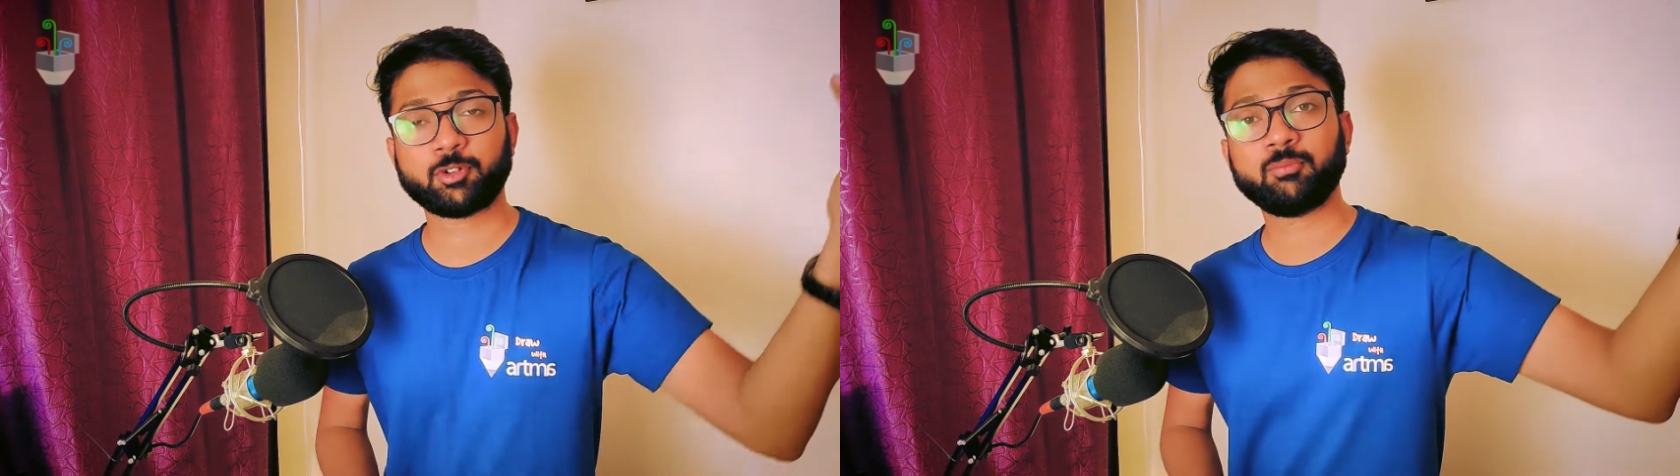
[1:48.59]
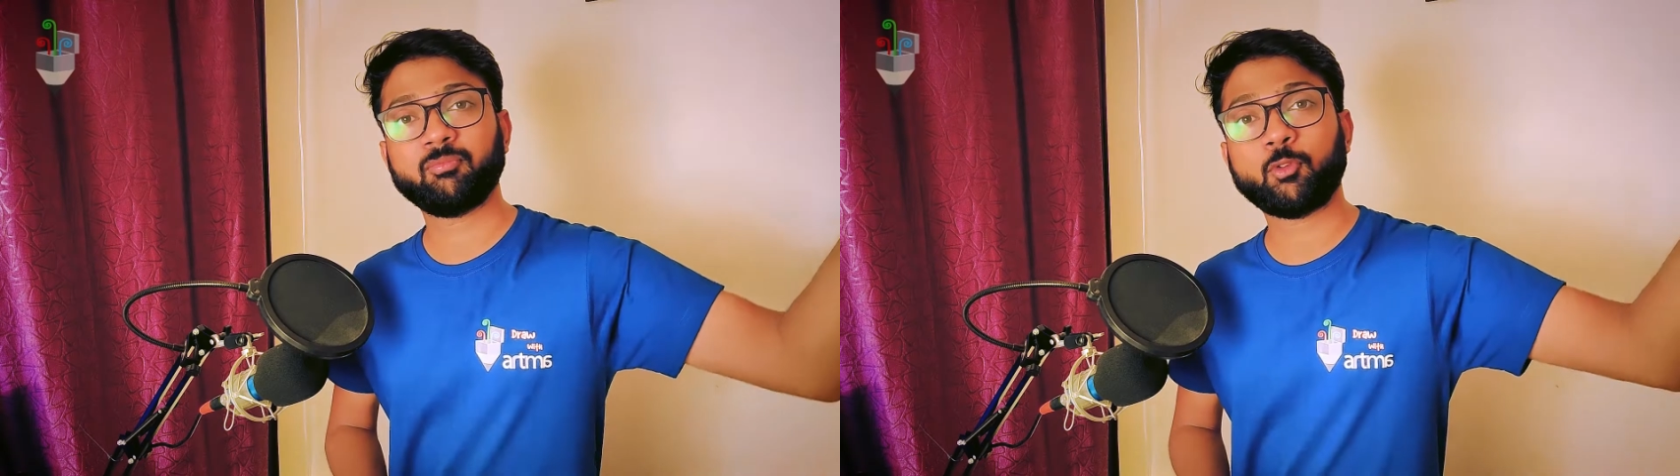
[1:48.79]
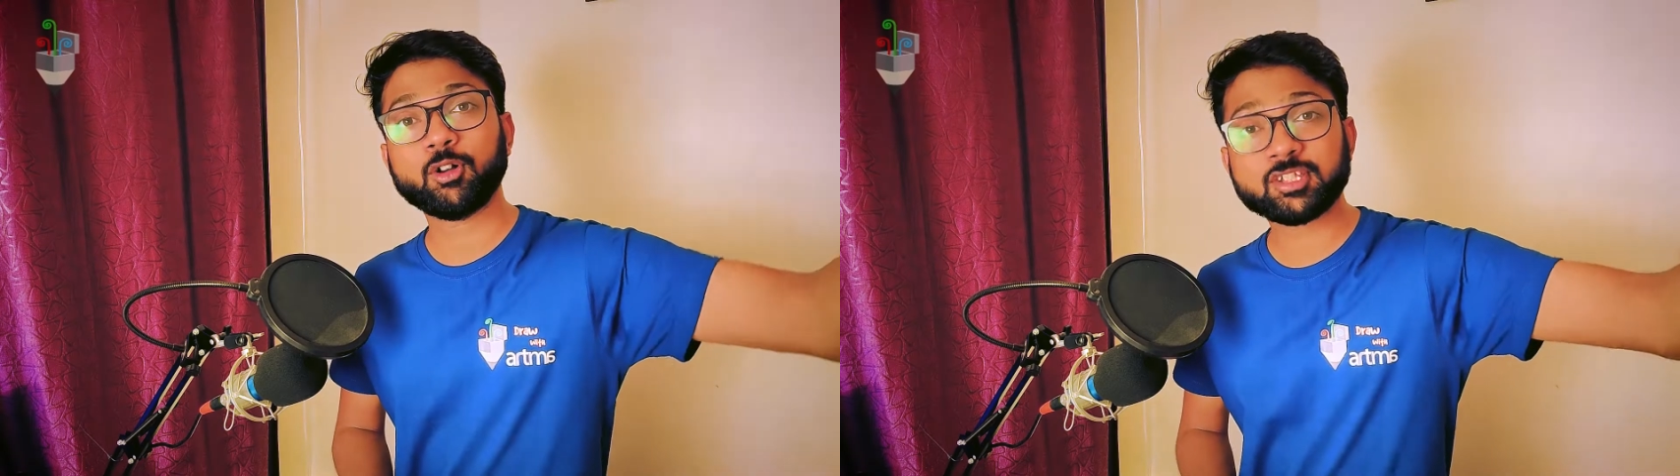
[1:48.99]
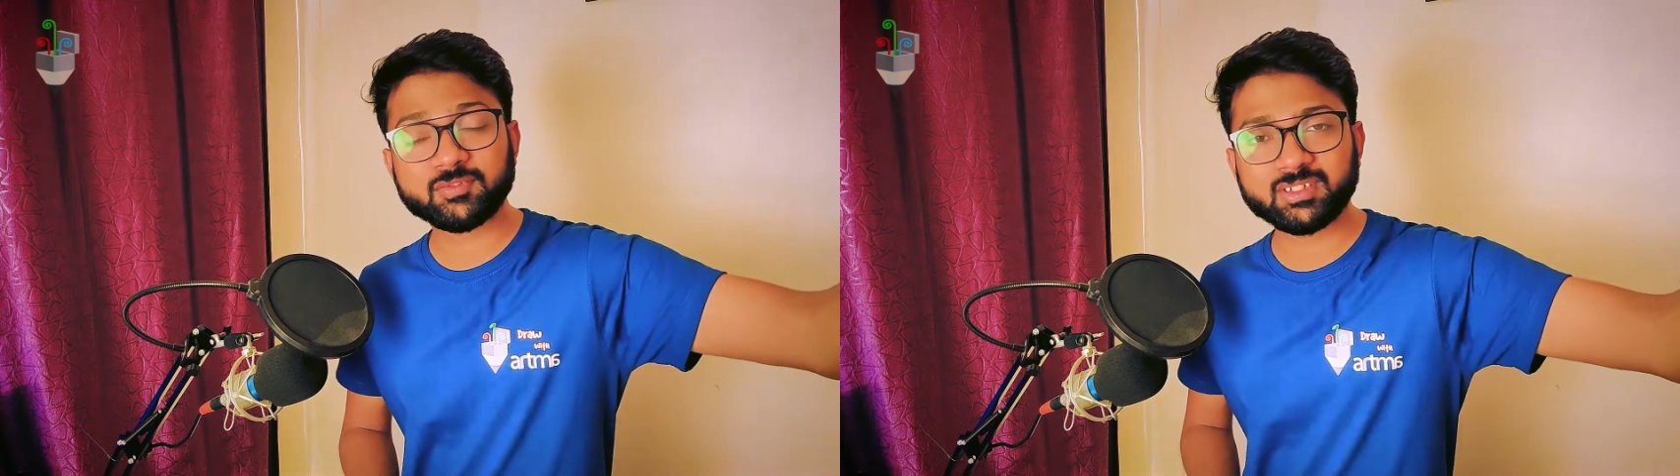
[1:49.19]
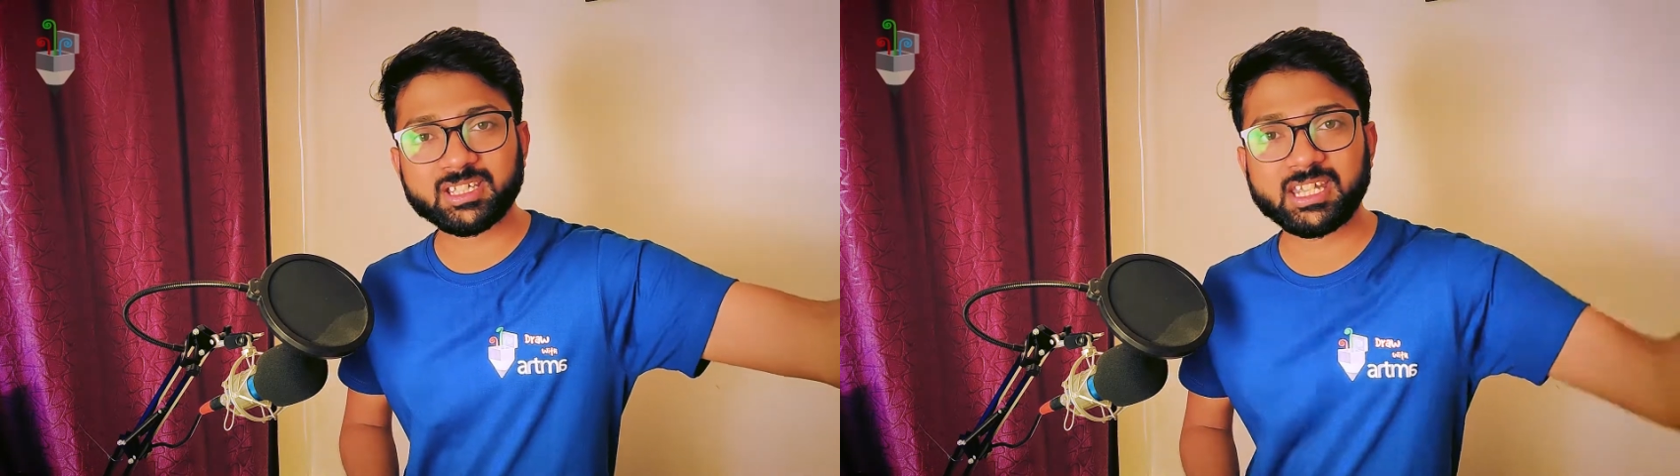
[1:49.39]
From walls
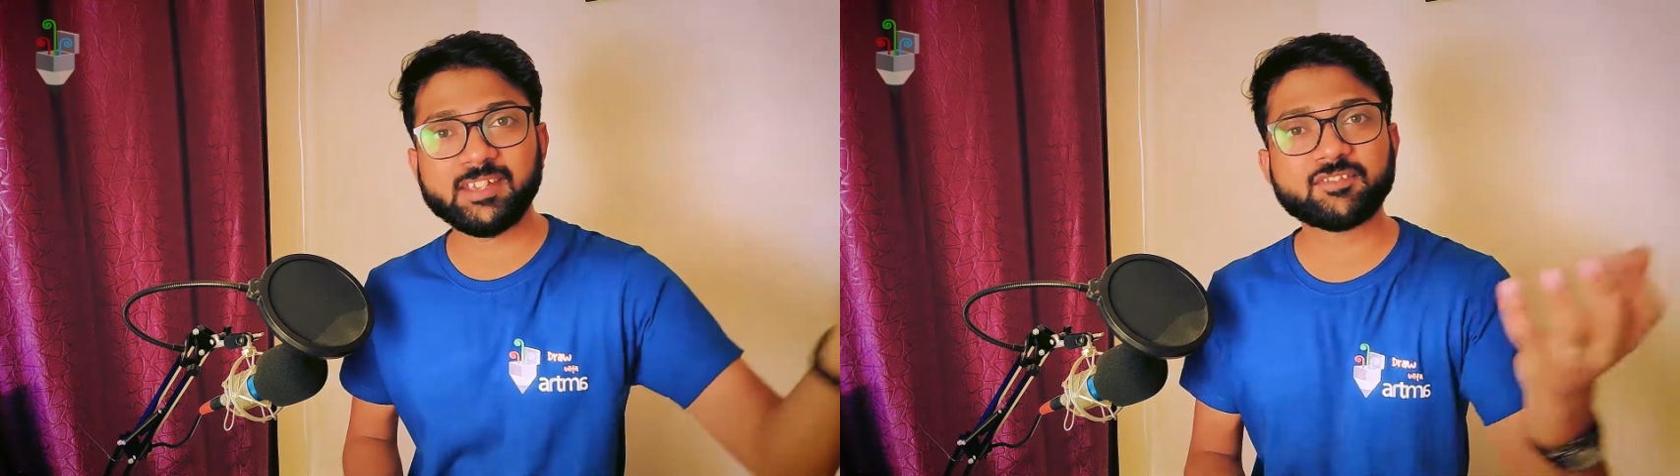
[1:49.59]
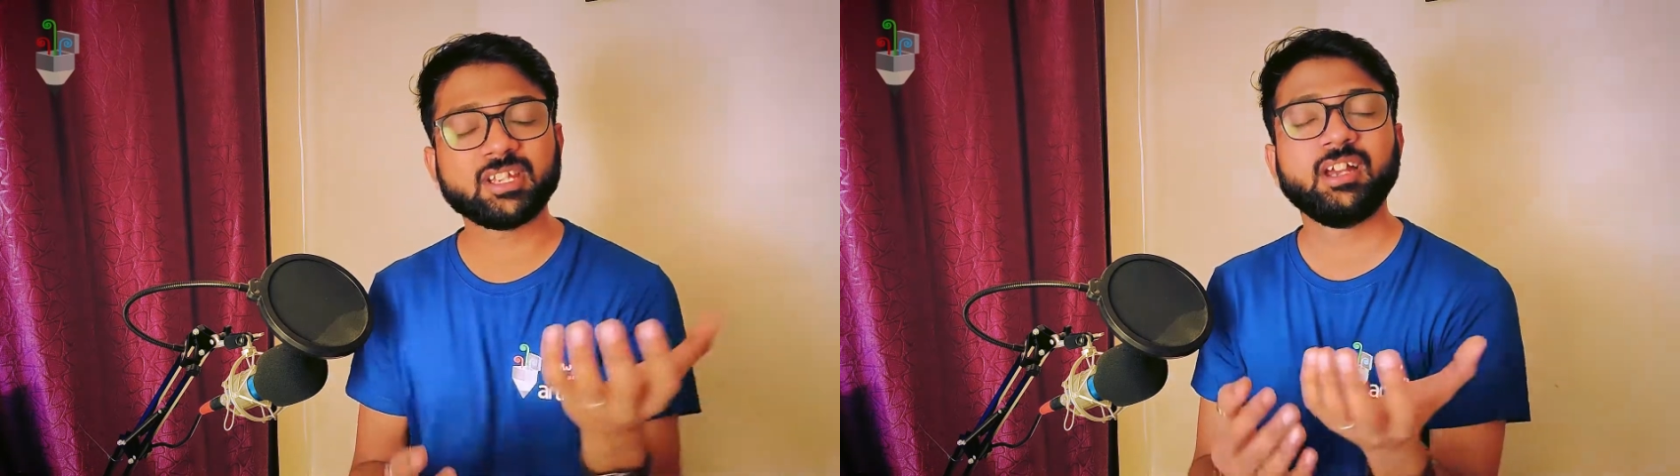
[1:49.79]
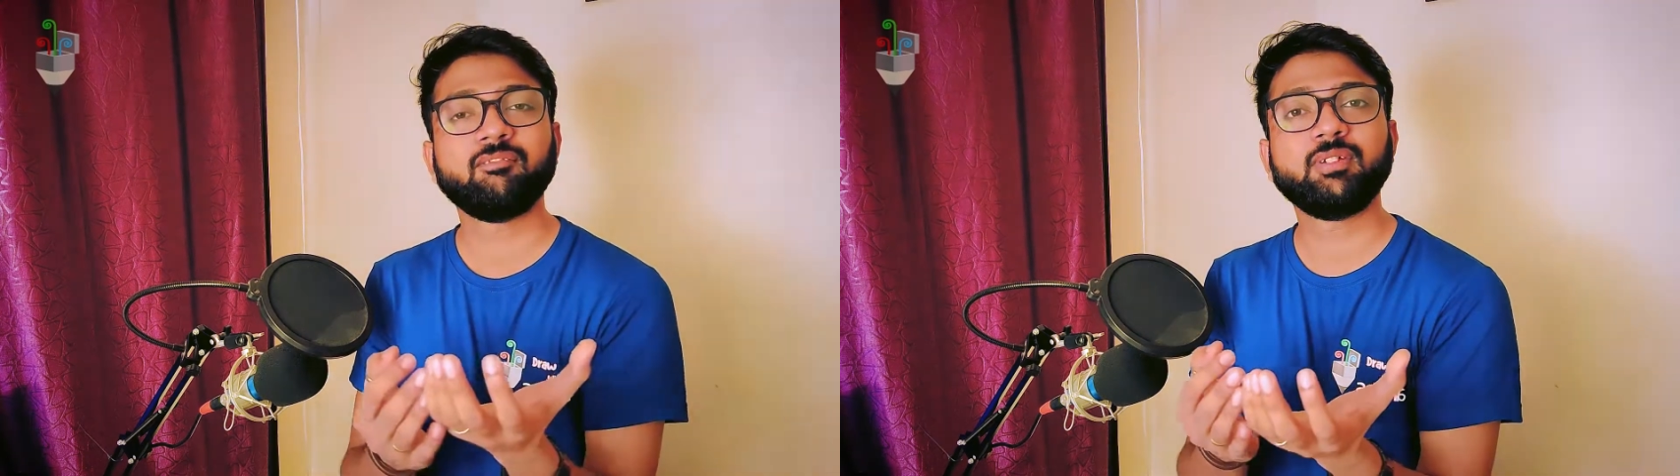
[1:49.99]
of the caves,